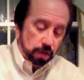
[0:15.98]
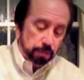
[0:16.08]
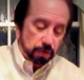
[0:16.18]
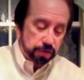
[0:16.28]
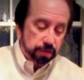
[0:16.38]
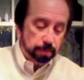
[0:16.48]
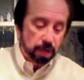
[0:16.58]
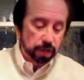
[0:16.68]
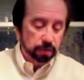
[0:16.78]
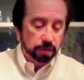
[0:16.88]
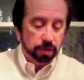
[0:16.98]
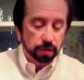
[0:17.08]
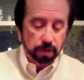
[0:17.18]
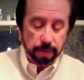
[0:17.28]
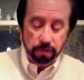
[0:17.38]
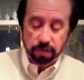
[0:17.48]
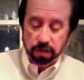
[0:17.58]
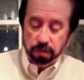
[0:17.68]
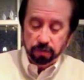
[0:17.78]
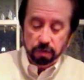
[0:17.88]
press the button here, or the
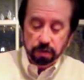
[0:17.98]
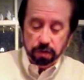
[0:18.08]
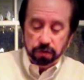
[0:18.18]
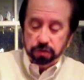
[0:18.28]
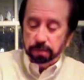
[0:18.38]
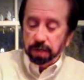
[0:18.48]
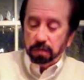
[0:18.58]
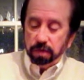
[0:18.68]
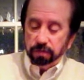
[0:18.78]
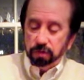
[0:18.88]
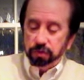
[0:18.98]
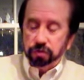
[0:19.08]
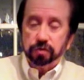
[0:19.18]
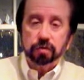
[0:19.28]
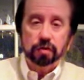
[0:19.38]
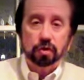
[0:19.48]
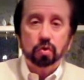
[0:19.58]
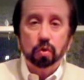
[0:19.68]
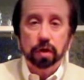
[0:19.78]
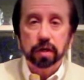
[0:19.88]
lever, it should make a revolution, throw the
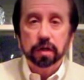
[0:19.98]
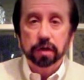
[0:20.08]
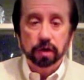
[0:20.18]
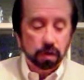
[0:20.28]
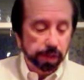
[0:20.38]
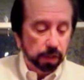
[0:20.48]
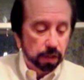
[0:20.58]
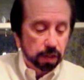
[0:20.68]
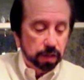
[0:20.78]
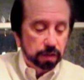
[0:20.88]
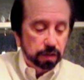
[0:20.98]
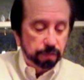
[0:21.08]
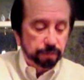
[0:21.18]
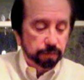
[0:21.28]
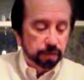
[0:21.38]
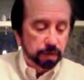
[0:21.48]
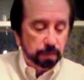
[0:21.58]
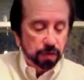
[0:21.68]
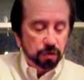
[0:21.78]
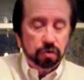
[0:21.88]
coin here, and then the, the
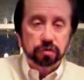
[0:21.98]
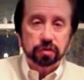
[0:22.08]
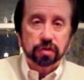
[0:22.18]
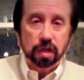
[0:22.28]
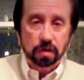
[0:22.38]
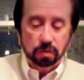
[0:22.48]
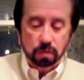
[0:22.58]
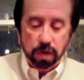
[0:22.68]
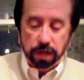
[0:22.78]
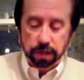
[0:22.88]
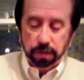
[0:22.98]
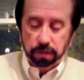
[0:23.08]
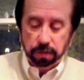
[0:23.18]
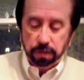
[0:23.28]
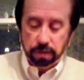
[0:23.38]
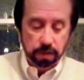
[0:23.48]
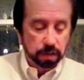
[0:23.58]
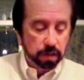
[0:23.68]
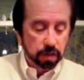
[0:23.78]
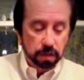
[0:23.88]
mother goose's tongue will wag.
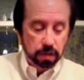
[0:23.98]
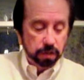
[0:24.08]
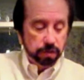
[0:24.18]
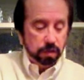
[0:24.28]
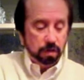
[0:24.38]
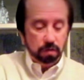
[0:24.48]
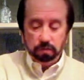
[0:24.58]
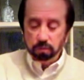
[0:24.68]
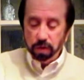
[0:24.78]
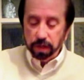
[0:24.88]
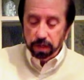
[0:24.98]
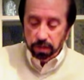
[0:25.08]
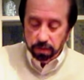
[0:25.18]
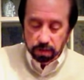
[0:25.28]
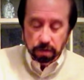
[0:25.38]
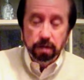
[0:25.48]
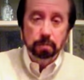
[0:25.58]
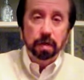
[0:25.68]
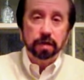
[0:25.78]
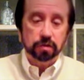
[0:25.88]
There you go, wagging there, the
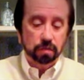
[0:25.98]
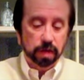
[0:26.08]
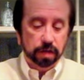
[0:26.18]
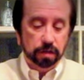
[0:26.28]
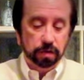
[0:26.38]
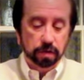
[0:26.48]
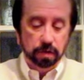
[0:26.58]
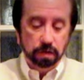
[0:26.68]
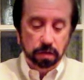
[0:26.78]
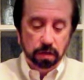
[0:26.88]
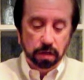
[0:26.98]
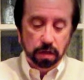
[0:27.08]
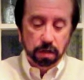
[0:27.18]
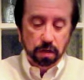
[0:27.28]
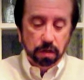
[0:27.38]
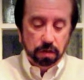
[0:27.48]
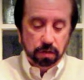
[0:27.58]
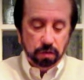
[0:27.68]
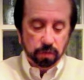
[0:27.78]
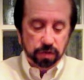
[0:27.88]
money's right in there. You
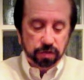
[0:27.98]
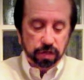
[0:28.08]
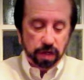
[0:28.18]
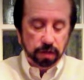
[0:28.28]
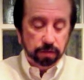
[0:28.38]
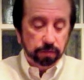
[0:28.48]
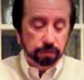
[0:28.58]
can reset it.